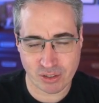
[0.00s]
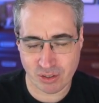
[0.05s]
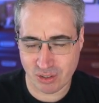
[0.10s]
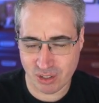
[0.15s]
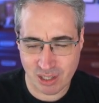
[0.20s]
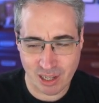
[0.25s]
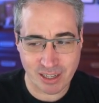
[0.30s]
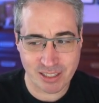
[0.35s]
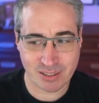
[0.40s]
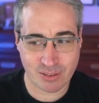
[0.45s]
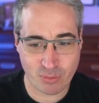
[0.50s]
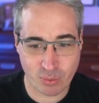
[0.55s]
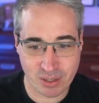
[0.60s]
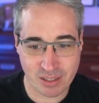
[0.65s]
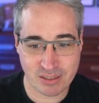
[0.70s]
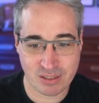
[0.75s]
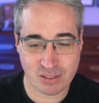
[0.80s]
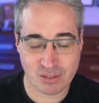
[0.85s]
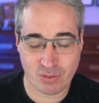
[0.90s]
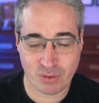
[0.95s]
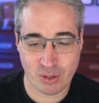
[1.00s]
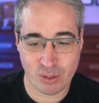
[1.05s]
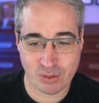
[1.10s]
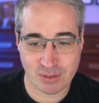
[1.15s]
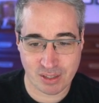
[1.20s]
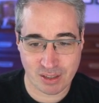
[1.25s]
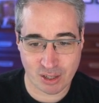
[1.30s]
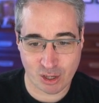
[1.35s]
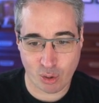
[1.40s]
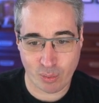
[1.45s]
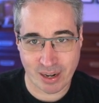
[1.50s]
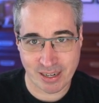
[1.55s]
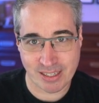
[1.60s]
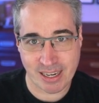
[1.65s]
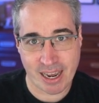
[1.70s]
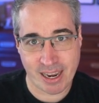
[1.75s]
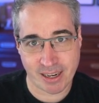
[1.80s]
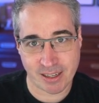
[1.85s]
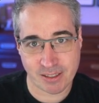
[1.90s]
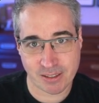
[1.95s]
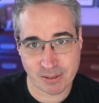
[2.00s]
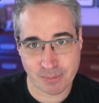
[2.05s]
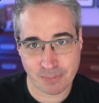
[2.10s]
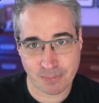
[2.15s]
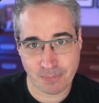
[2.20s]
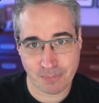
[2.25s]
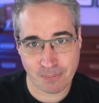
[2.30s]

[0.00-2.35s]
So there's lots of reasons for using the correct tags.